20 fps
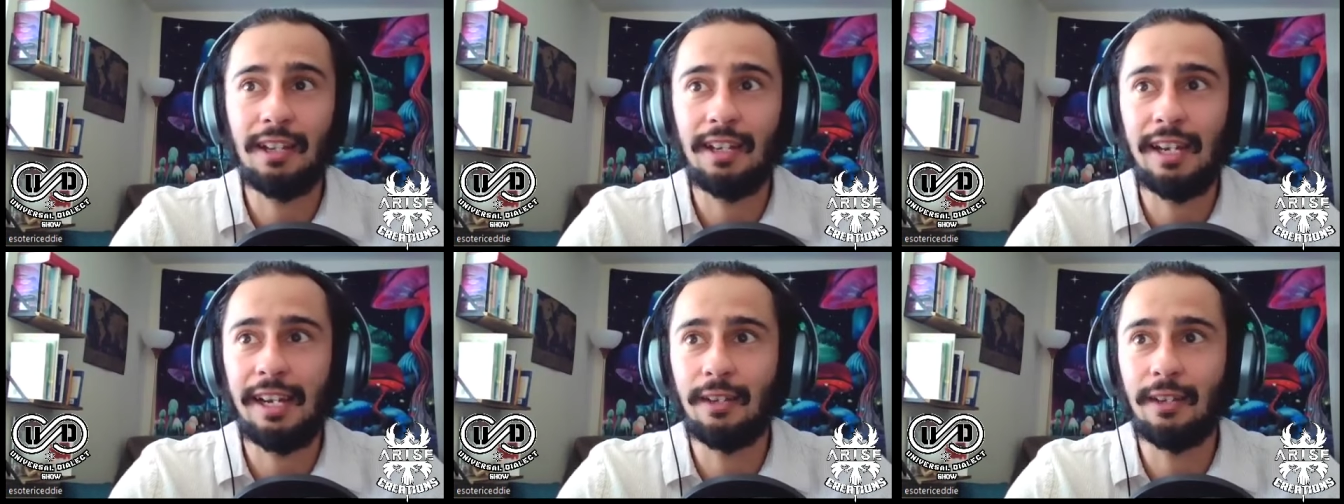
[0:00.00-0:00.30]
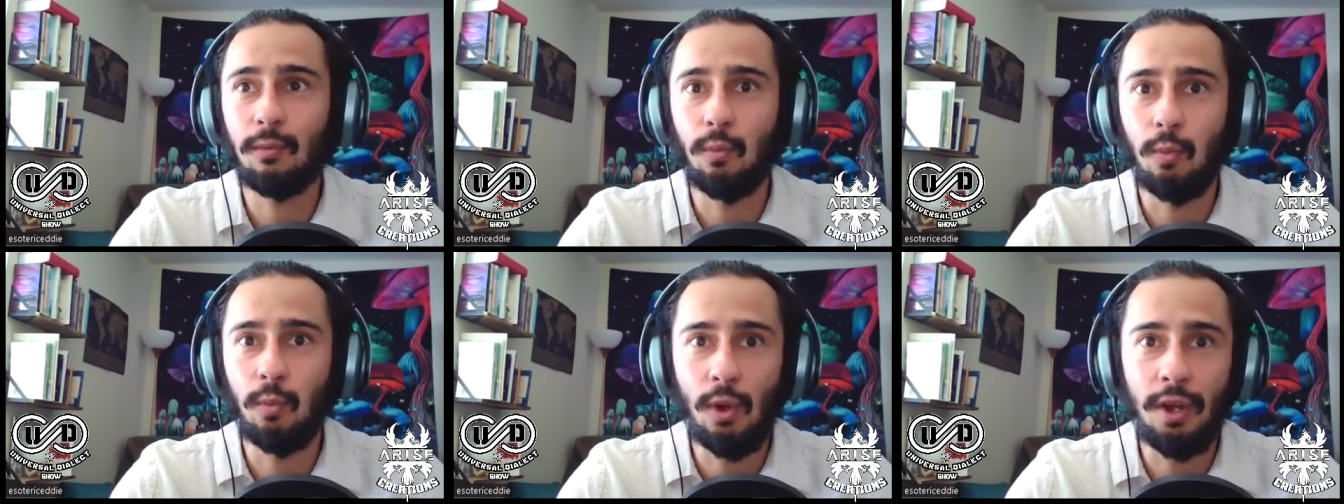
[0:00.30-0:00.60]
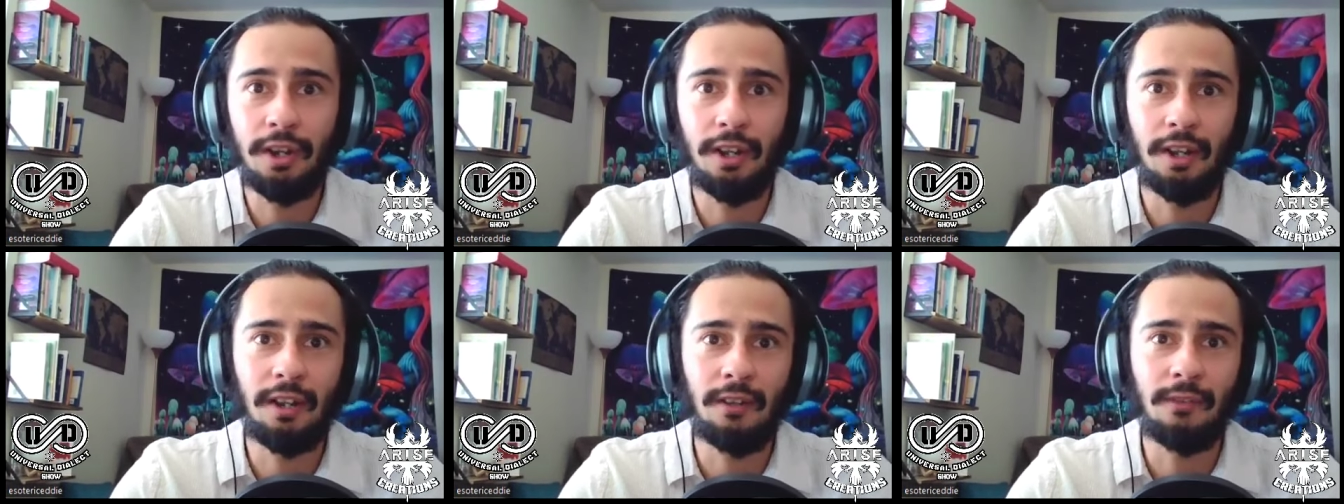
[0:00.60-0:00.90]
like
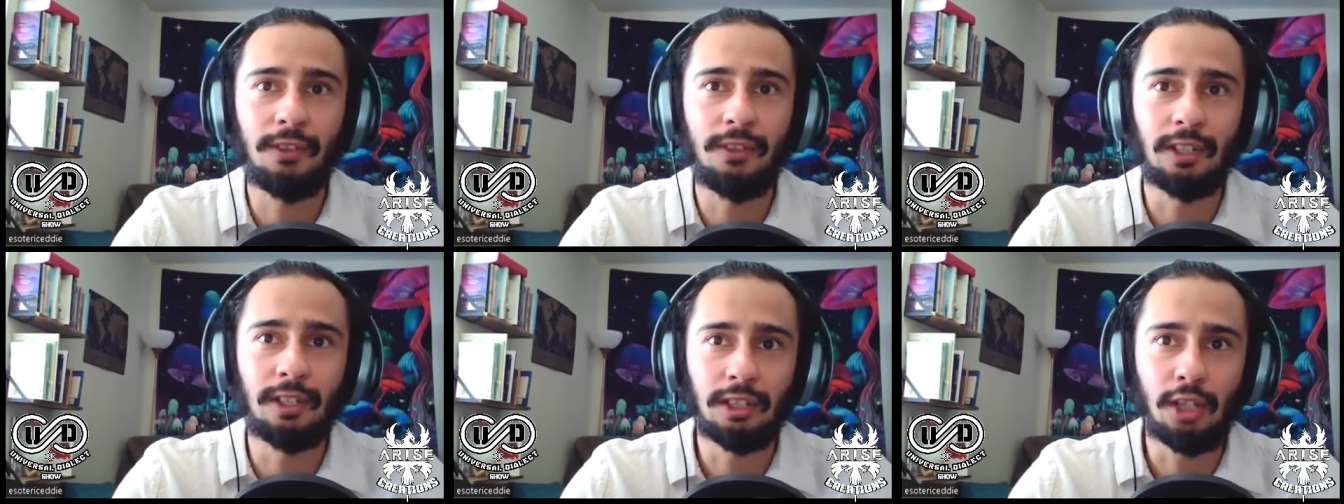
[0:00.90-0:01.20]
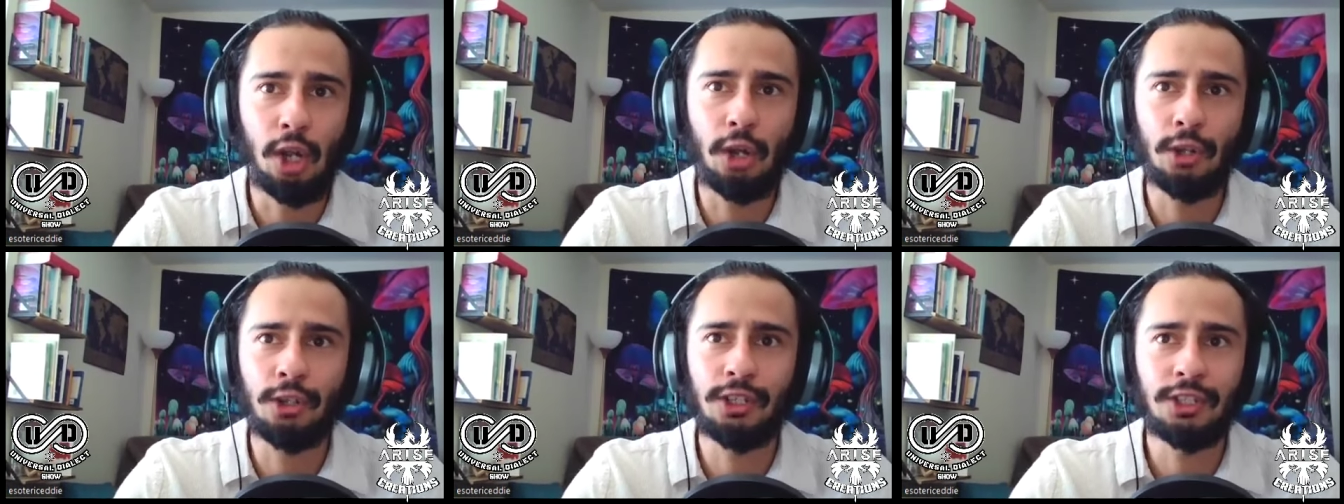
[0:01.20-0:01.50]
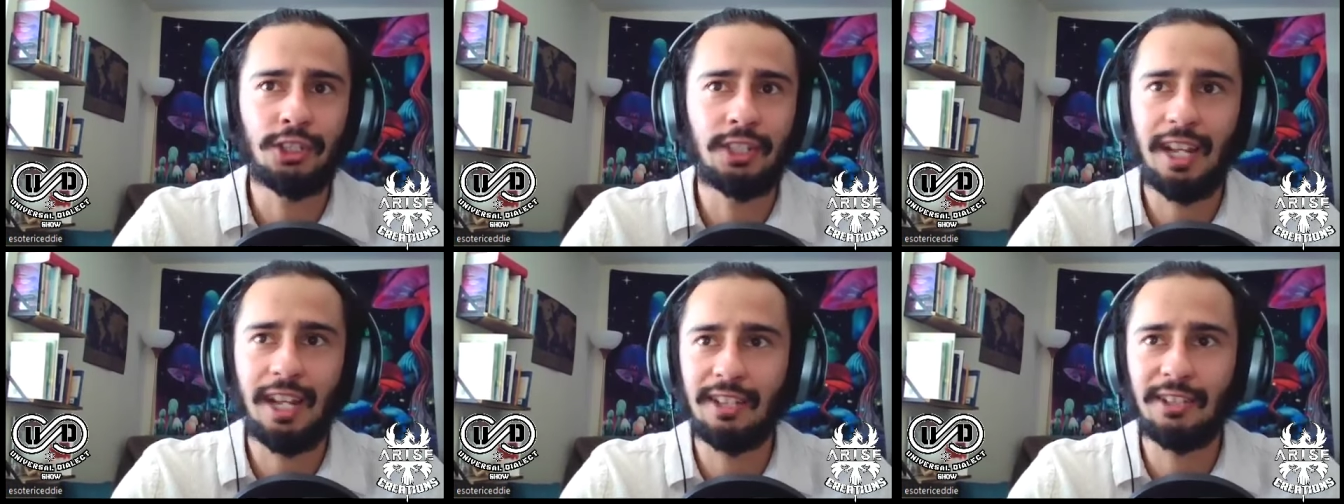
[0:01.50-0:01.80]
one of the
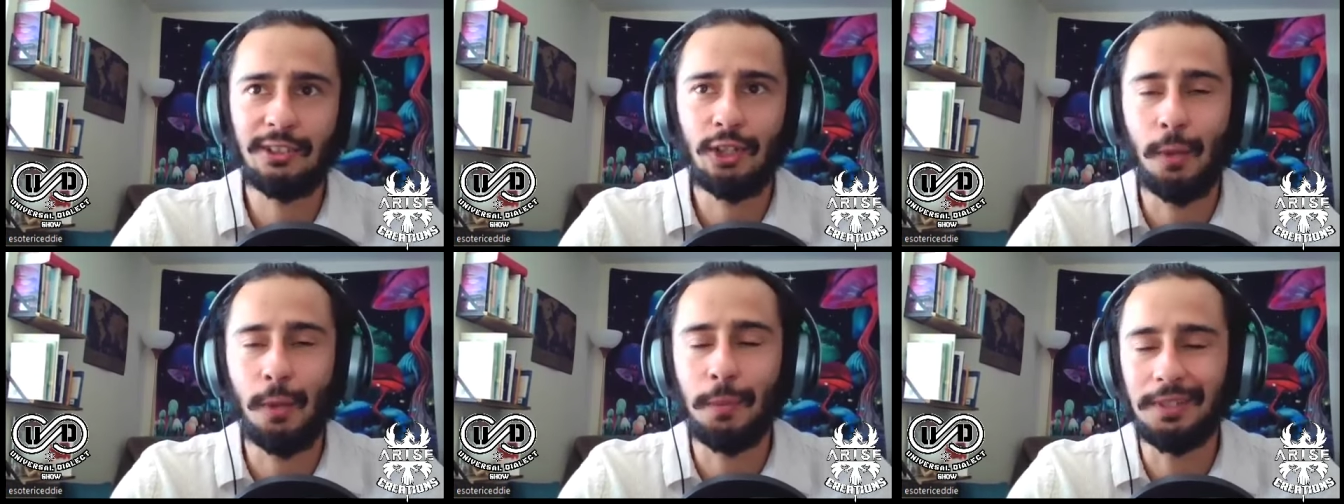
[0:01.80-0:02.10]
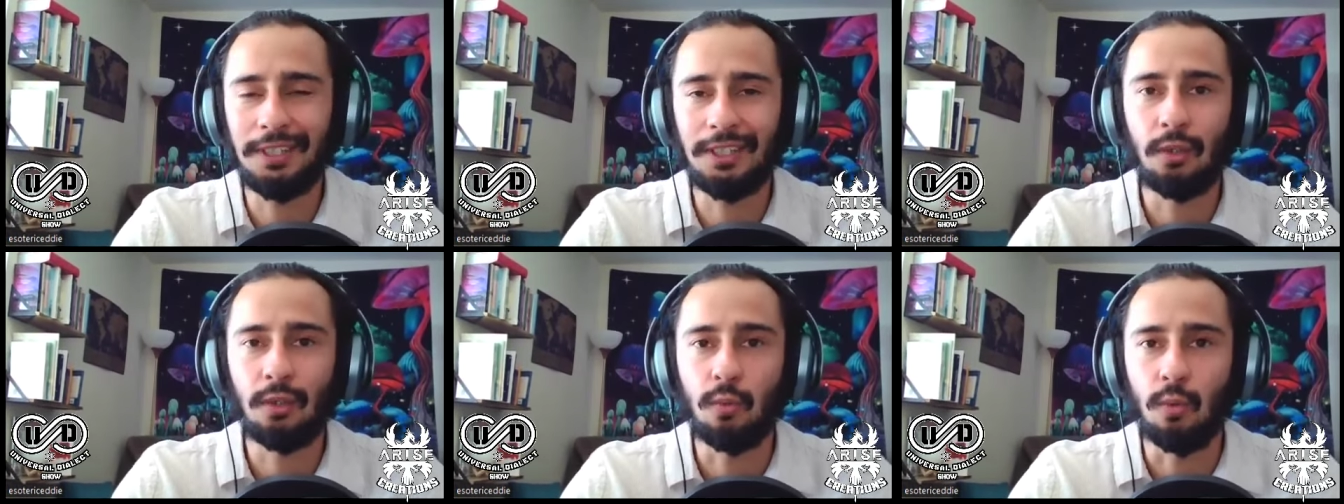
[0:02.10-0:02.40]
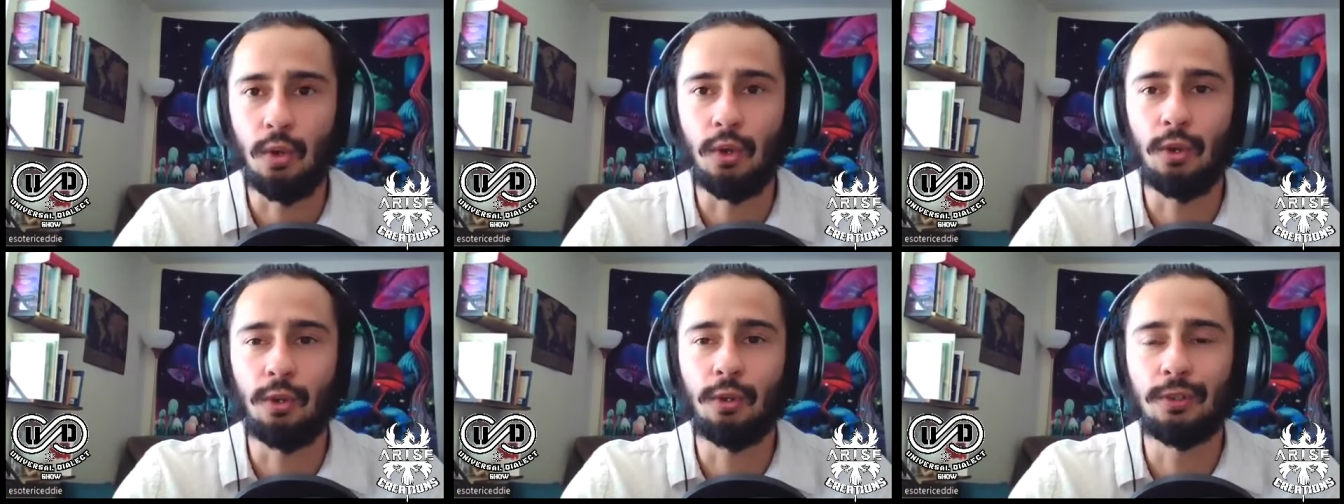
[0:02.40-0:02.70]
largest telescopes in the
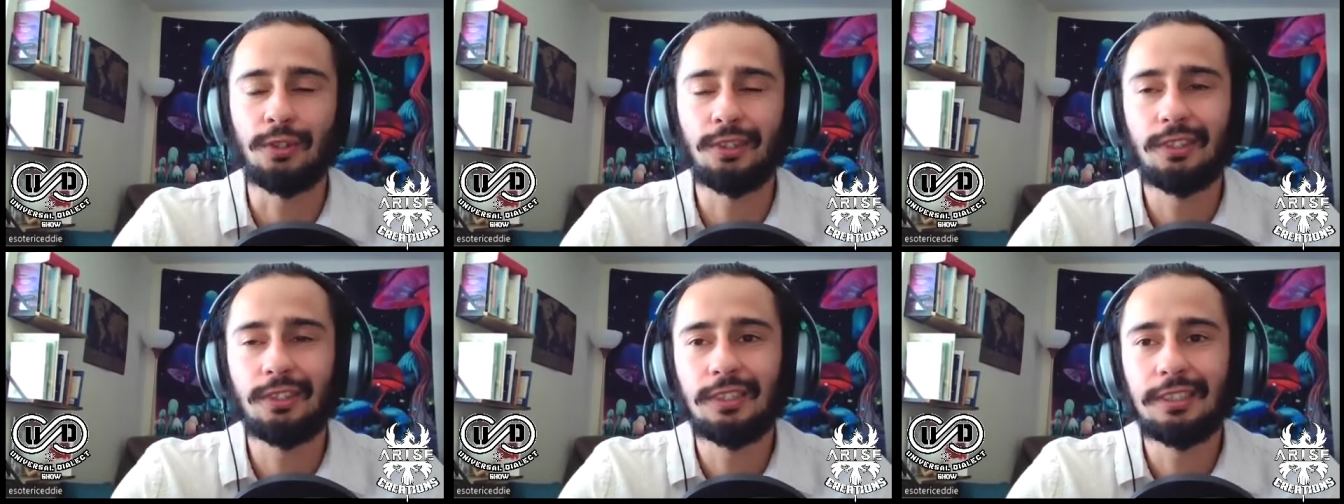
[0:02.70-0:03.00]
world,